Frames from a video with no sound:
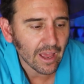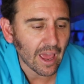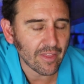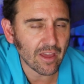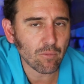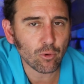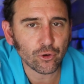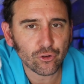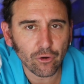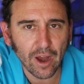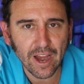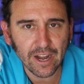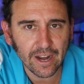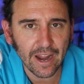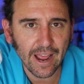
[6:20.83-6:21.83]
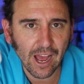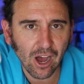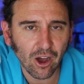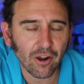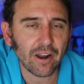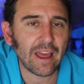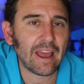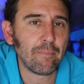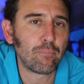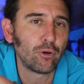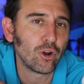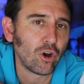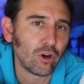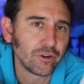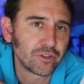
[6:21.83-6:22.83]
and then we'll drain it out and
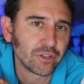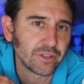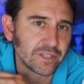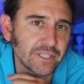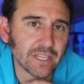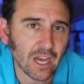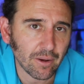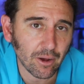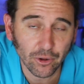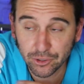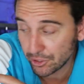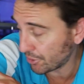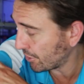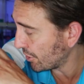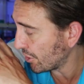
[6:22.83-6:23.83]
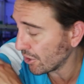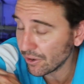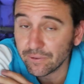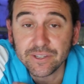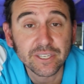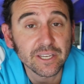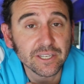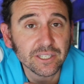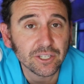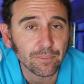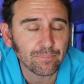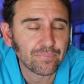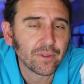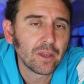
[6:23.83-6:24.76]
put it onto the system.